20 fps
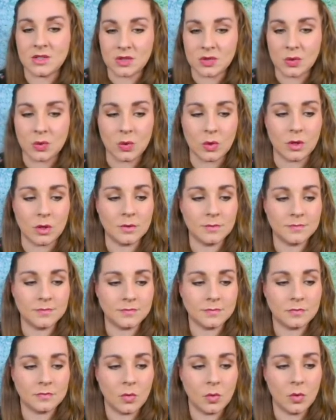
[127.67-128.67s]
school,
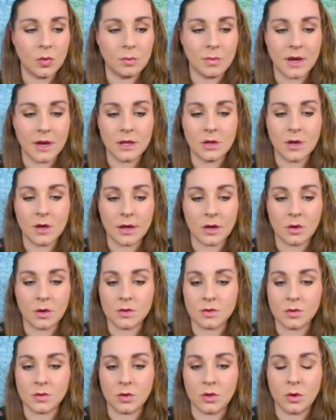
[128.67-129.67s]
buddy, you gotta go
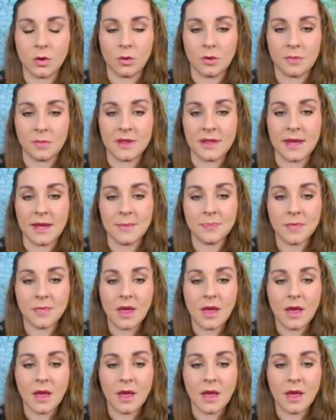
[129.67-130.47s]
to school. You don't want to be late.